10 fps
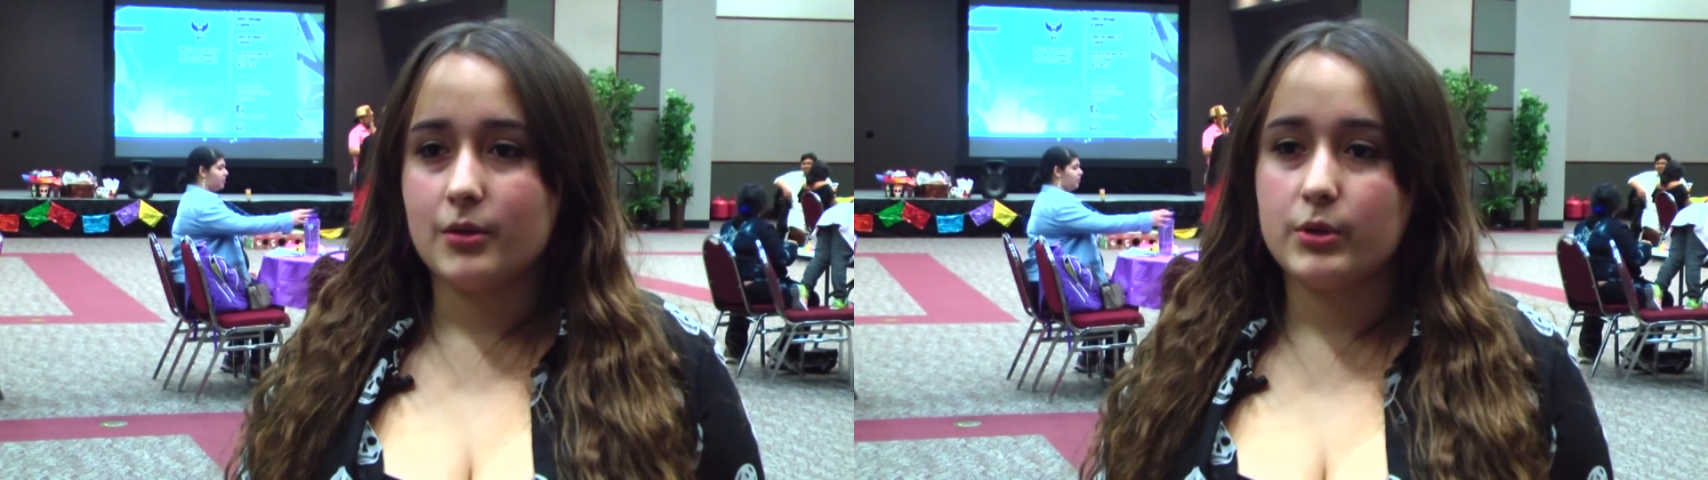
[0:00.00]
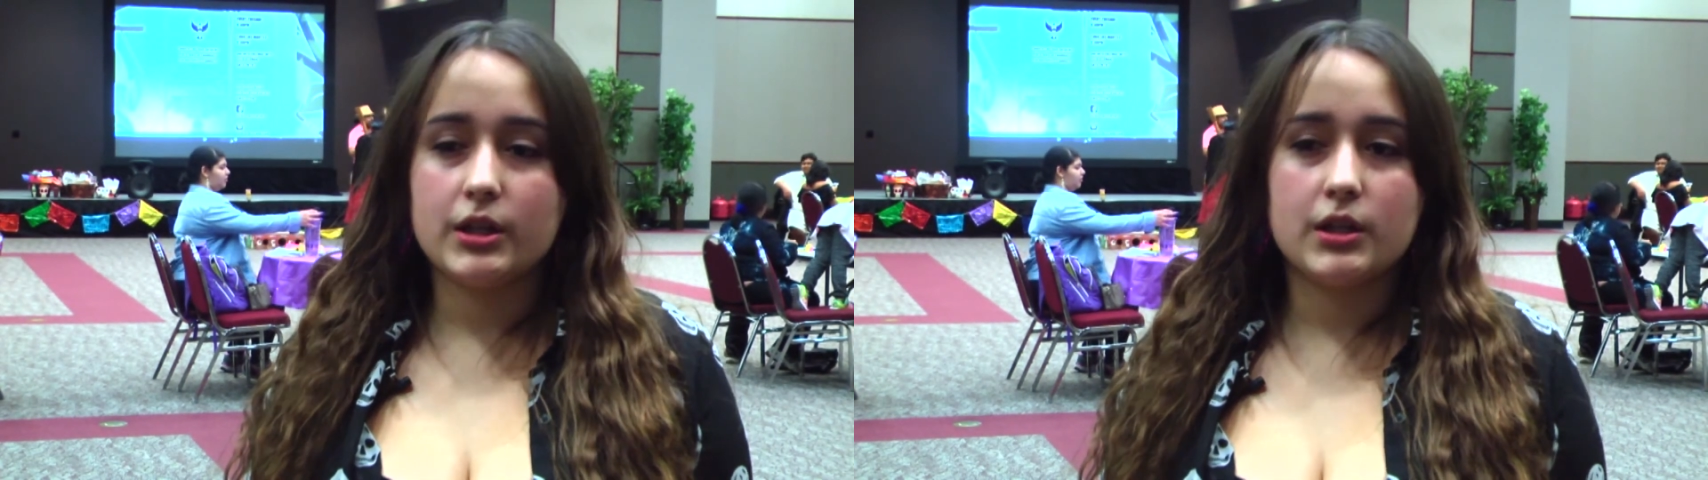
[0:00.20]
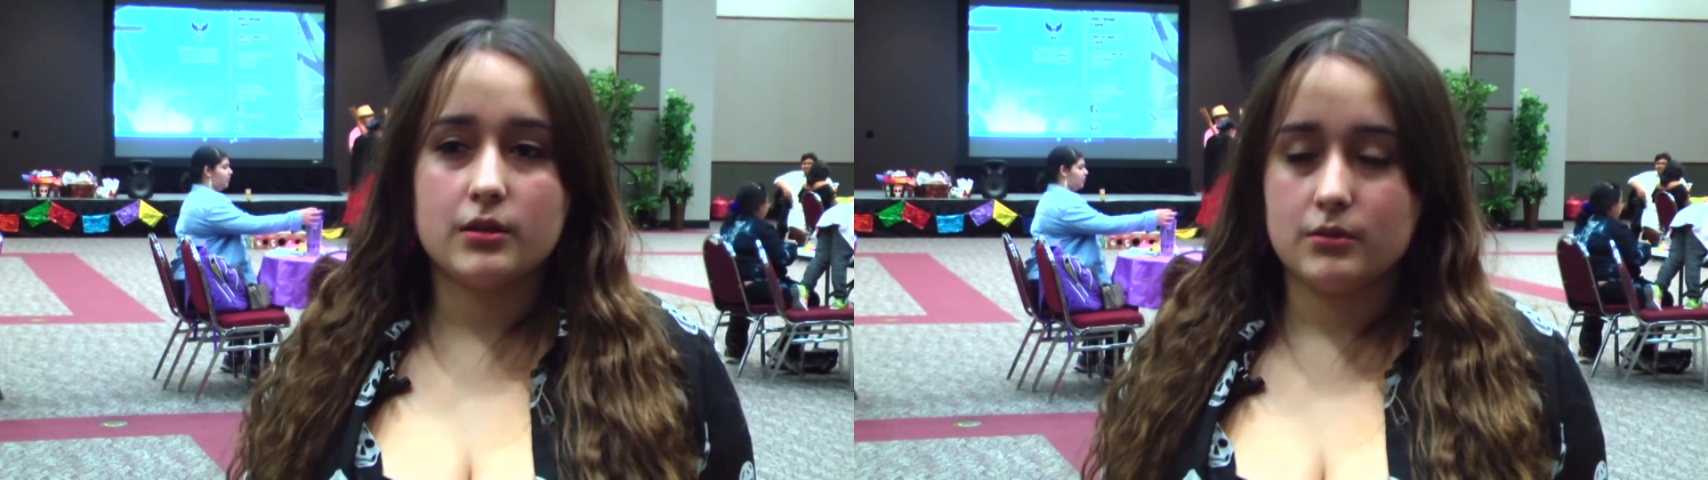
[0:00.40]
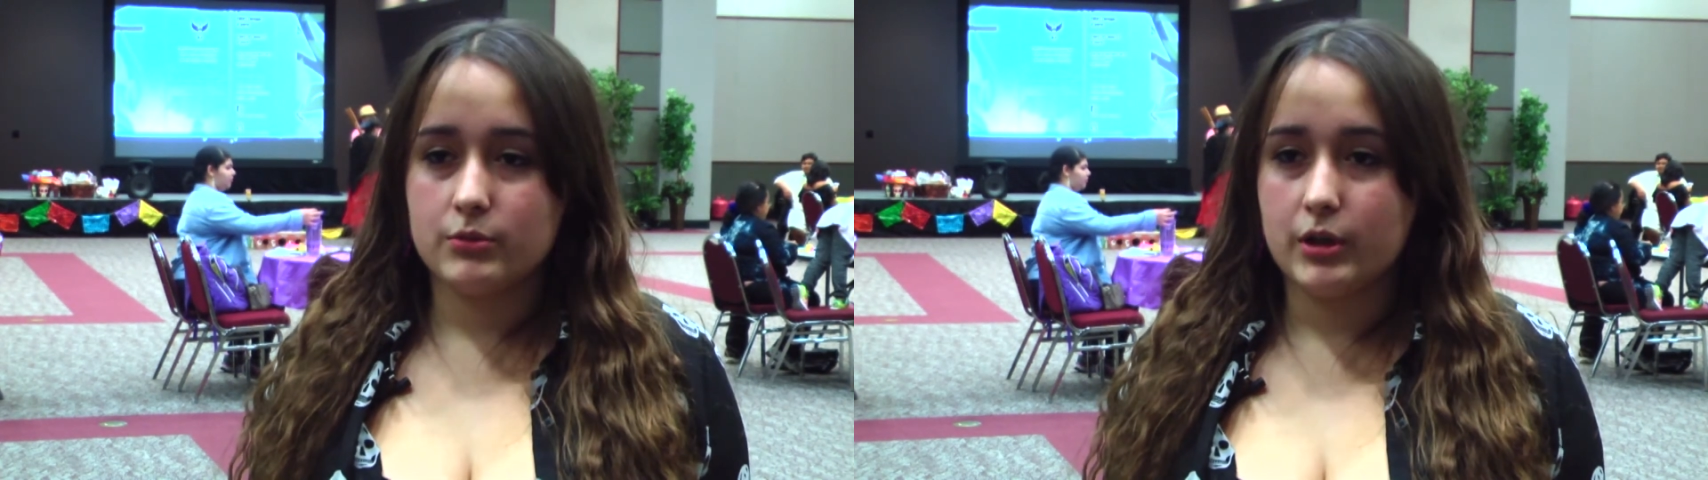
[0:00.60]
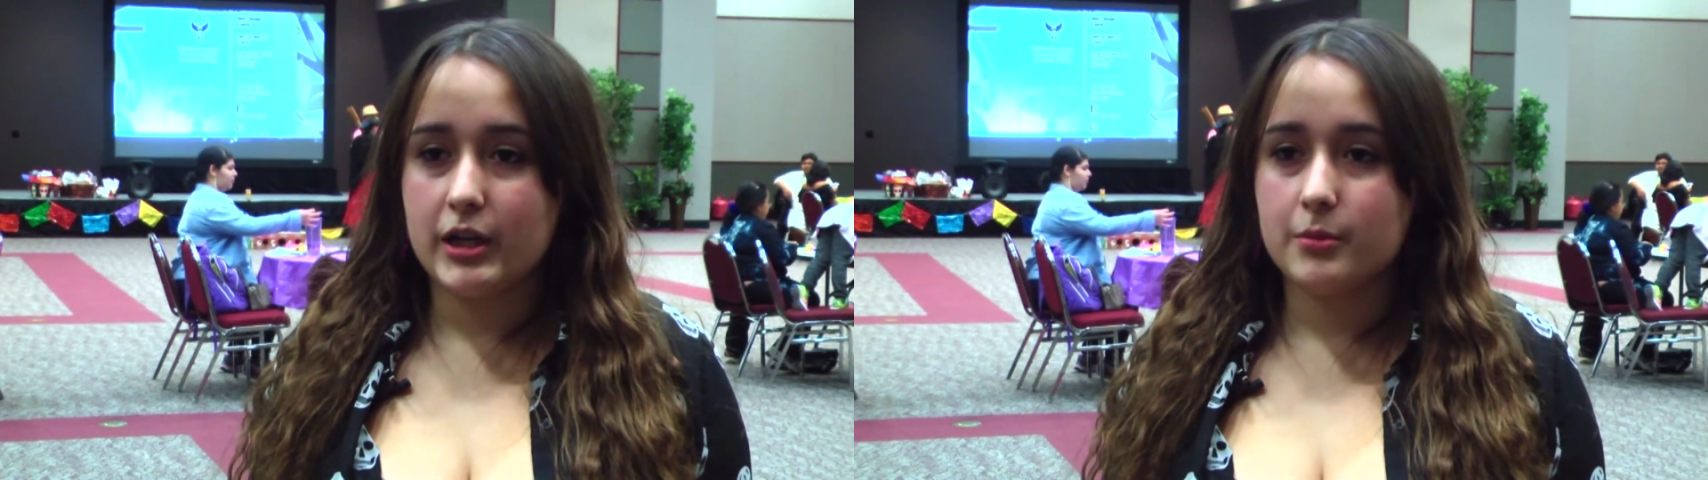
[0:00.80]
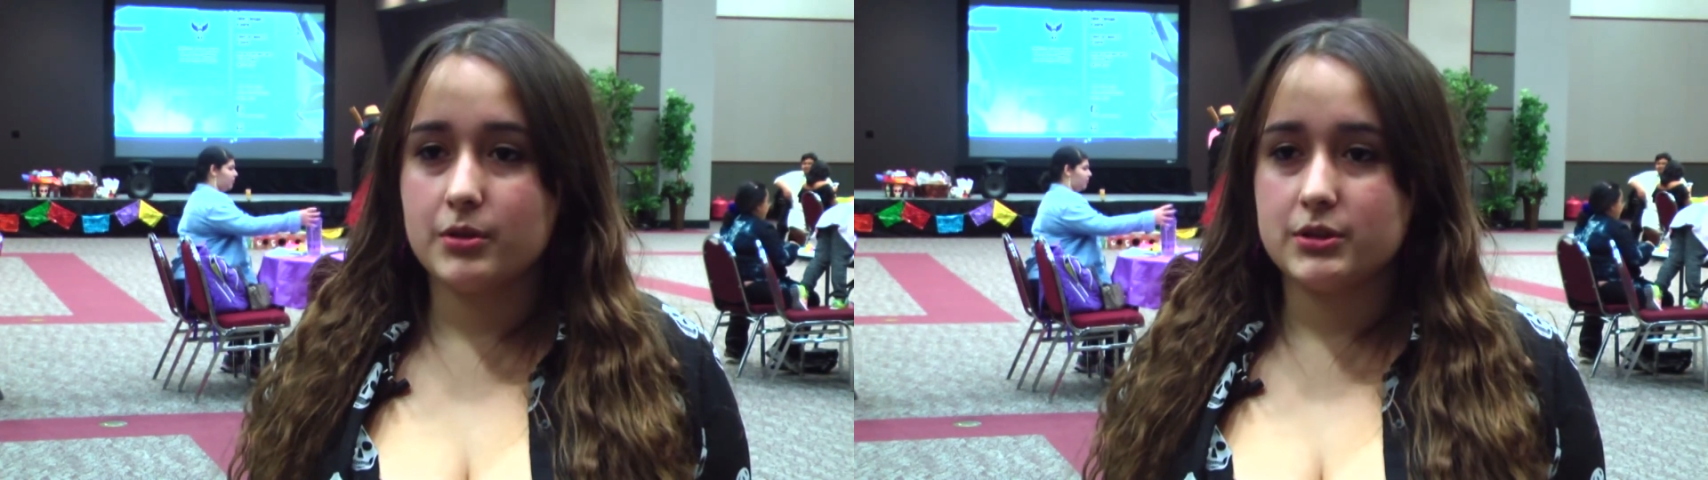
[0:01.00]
we were able